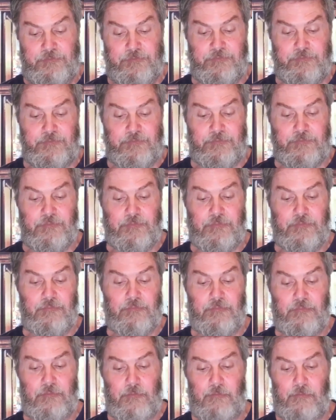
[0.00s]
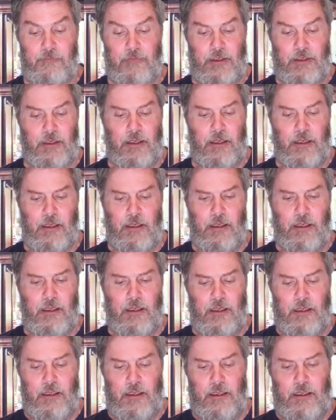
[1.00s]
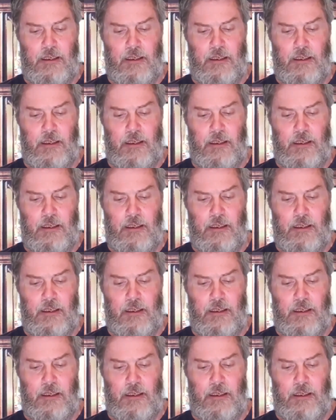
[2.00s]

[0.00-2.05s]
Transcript: (silence)